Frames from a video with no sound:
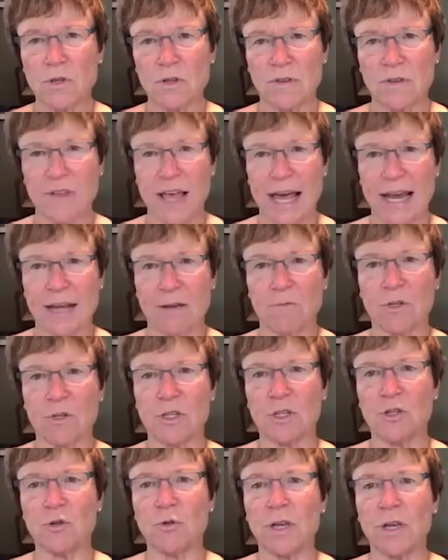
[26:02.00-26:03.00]
of that, it was
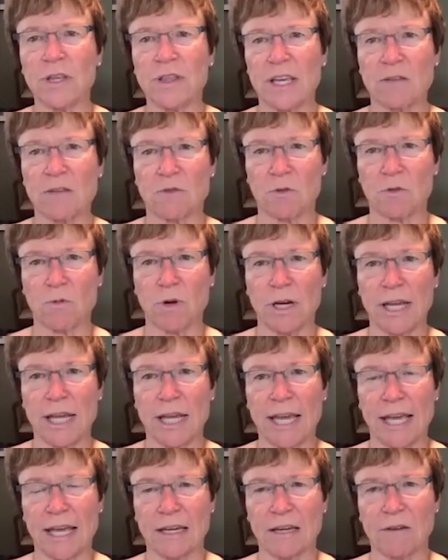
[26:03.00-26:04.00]
doing things with one
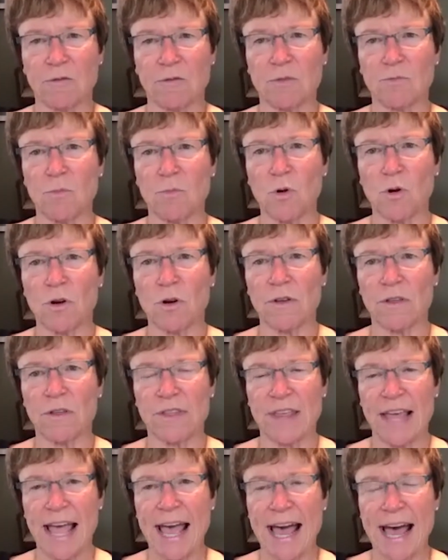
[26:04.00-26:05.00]
hand. It was more
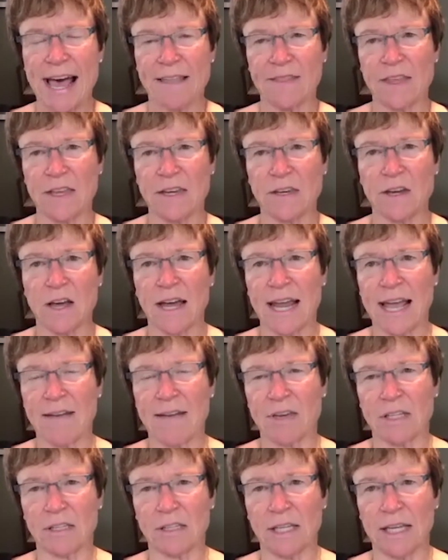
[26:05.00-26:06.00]
that than not
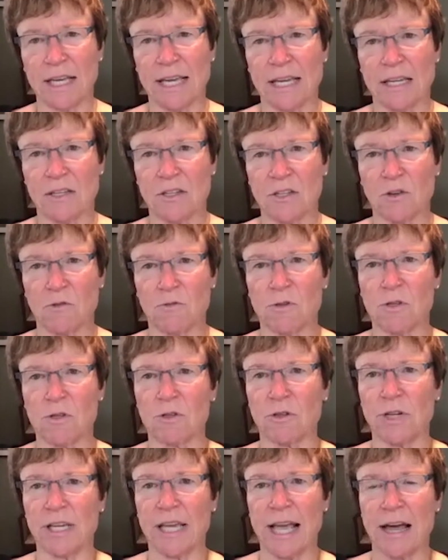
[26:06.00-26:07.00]
having legs. So it was
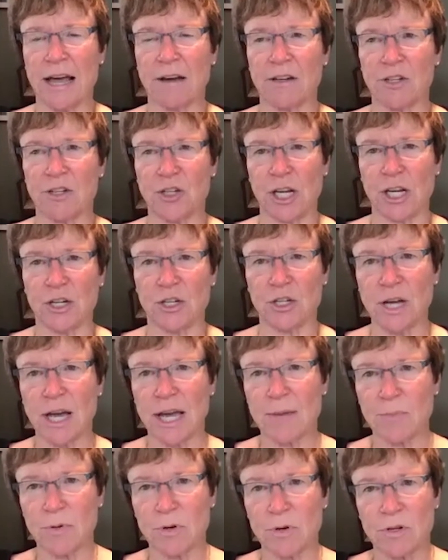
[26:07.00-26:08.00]
learning how to change
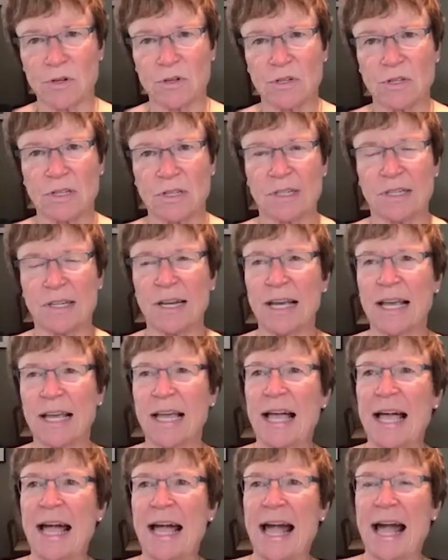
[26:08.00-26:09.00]
diapers and
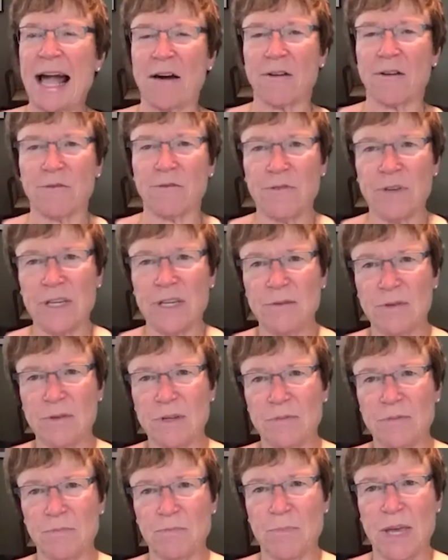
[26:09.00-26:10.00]
how to feed
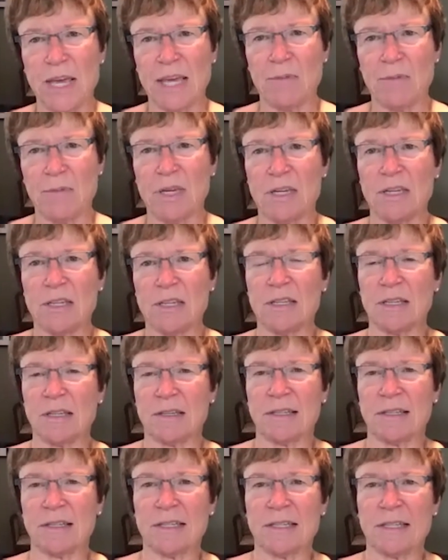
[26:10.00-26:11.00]
babies
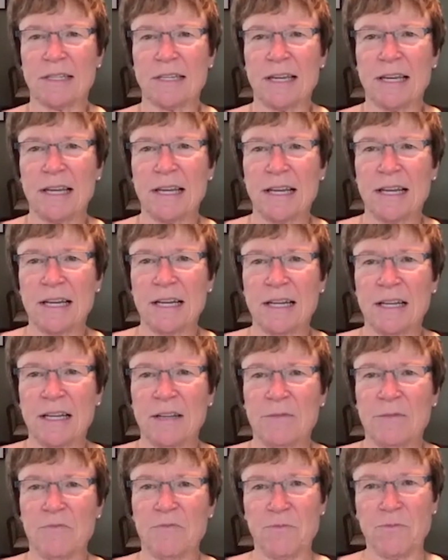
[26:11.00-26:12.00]
and
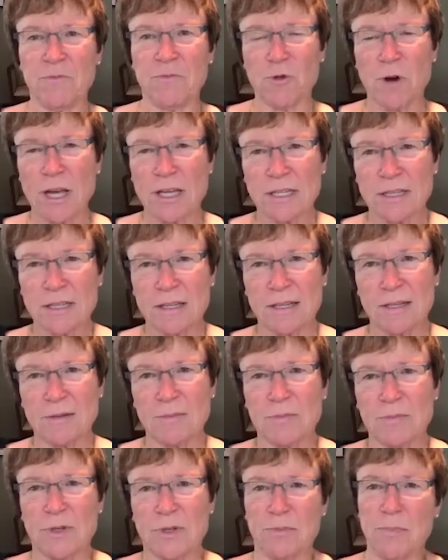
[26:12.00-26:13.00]
dress
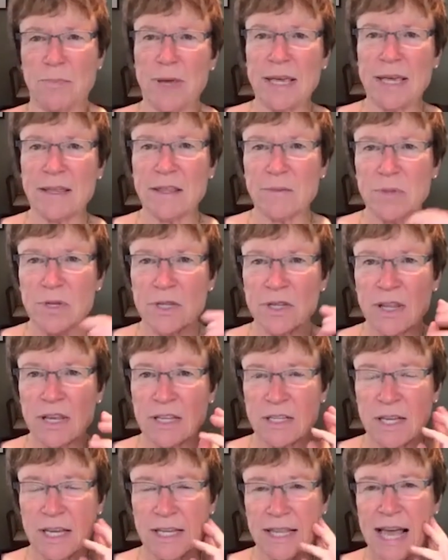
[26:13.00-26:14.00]
them and bathe them and things
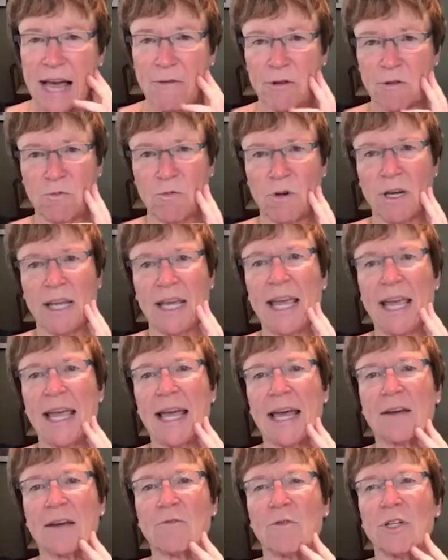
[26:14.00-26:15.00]
like that with one
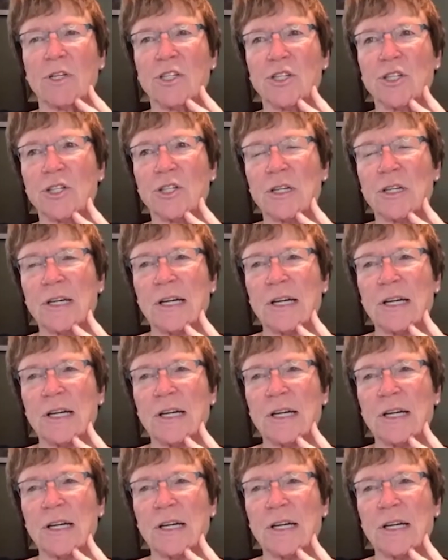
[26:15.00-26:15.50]
hand, which